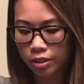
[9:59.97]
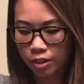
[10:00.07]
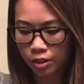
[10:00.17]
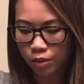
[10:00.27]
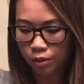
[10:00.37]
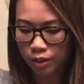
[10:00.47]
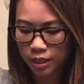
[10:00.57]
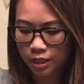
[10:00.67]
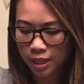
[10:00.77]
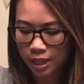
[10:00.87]
just gonna
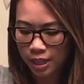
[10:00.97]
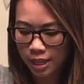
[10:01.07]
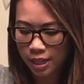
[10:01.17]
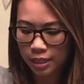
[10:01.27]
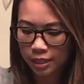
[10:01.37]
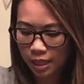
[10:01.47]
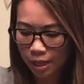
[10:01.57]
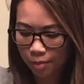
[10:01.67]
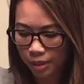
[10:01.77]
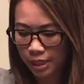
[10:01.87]
hold it steady,
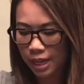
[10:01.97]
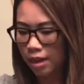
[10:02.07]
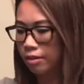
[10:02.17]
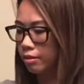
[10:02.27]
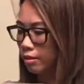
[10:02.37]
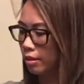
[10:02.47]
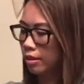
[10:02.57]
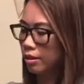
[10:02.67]
tape it down.